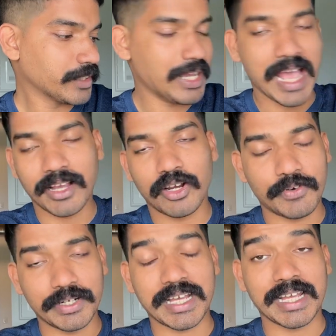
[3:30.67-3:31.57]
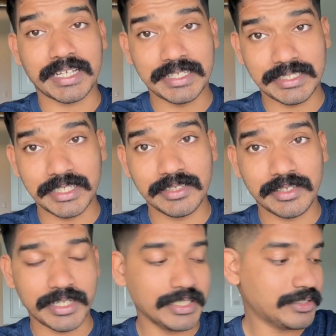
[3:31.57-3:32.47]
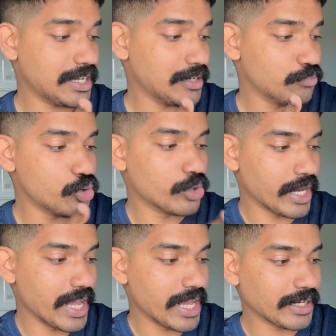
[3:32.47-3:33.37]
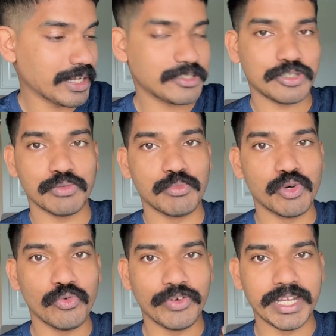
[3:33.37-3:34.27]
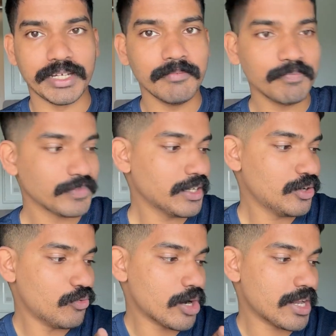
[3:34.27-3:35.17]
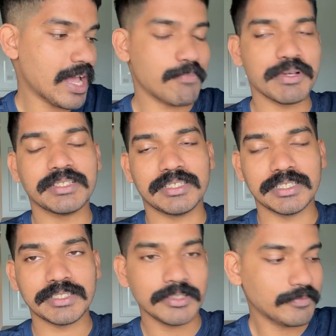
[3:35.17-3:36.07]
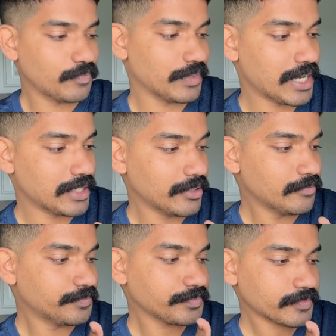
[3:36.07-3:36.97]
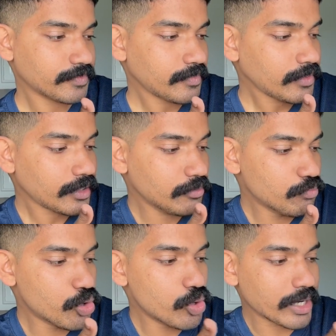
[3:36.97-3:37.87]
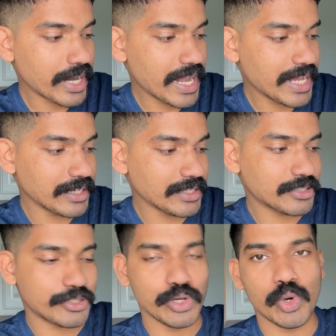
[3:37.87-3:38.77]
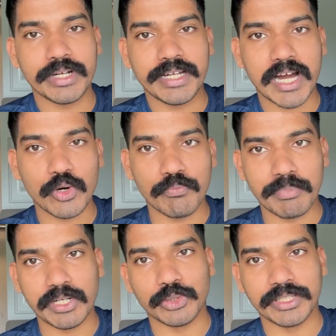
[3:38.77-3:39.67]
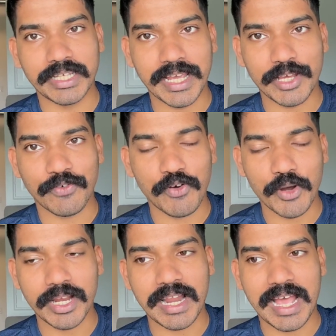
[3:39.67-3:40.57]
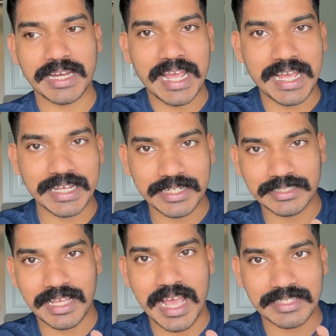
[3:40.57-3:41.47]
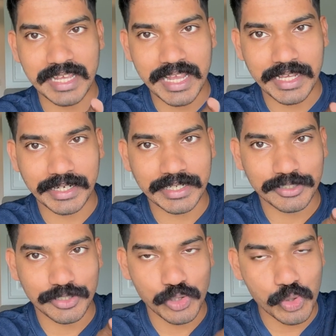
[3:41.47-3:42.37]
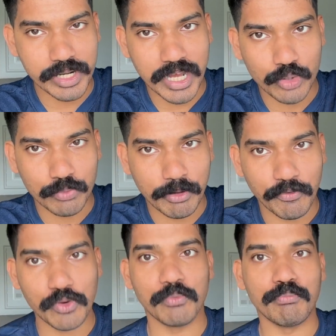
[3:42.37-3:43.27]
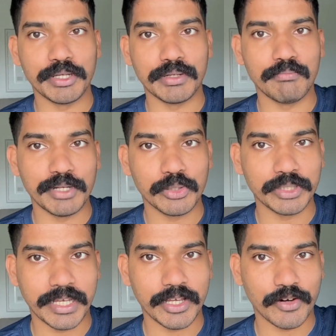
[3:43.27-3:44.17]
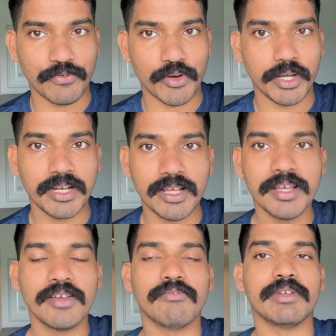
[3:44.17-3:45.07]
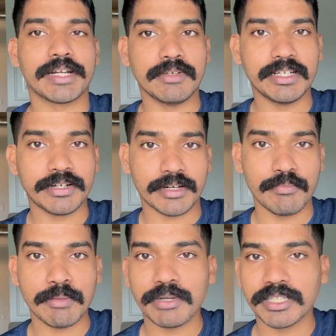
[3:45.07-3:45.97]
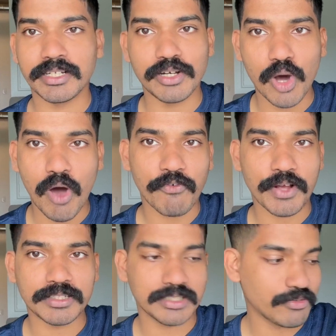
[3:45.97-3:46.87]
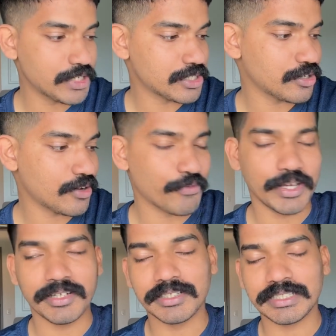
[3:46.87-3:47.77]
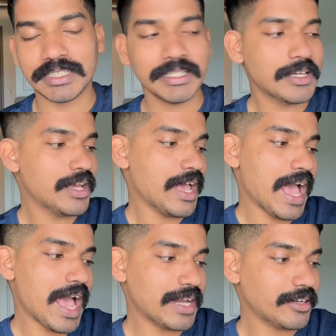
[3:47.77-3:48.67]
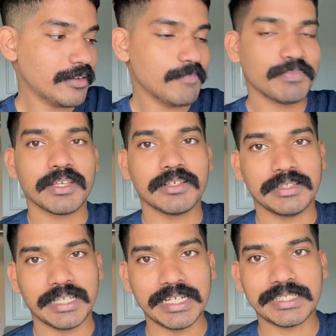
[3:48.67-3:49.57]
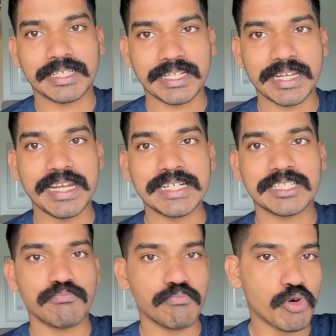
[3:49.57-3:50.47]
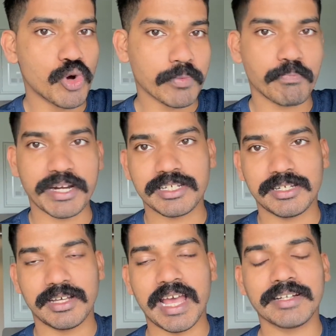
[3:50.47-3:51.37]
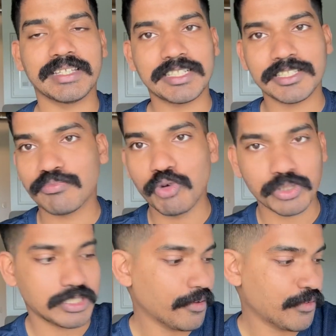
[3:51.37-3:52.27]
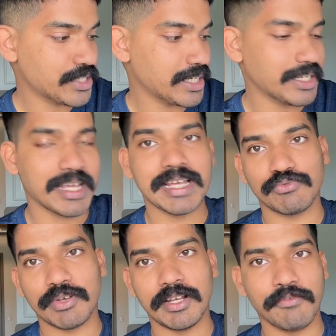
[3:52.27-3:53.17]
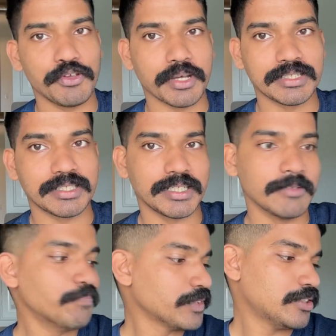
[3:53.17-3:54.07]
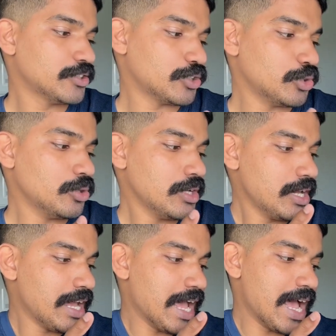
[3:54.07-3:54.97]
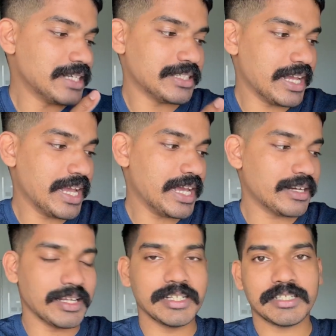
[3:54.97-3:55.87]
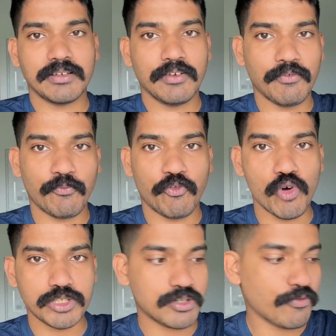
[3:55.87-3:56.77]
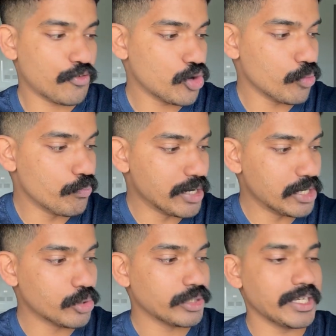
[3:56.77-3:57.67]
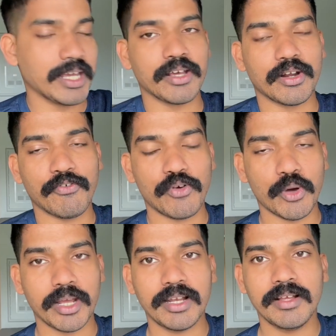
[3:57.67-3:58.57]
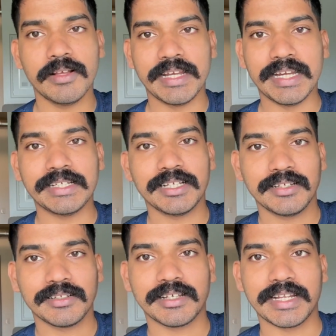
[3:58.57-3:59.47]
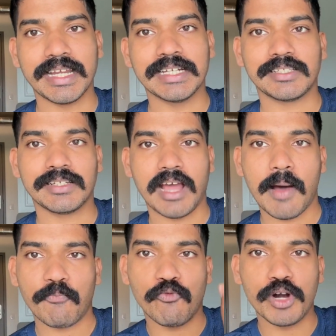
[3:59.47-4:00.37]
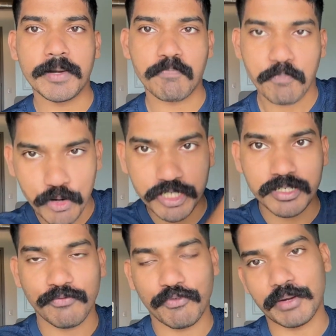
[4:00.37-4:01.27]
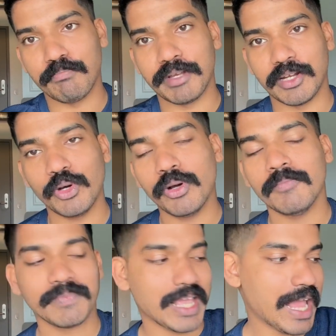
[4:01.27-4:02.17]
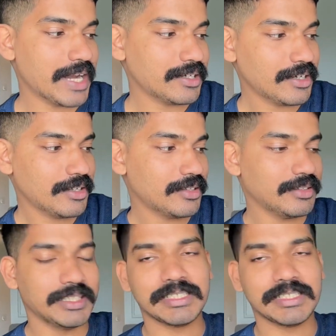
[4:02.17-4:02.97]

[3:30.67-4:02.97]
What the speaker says: angle of attack is increased and more air gets to move in, what happens is that more air is slowed down below the aerofoil, and as air gets slowed down below the aerofoil, we remember the law of conservation of energy, and it creates more pressure, and there is more surface area as well, if you can see. So as air is forced to flow below the aerofoil, it creates an upward push from below, and the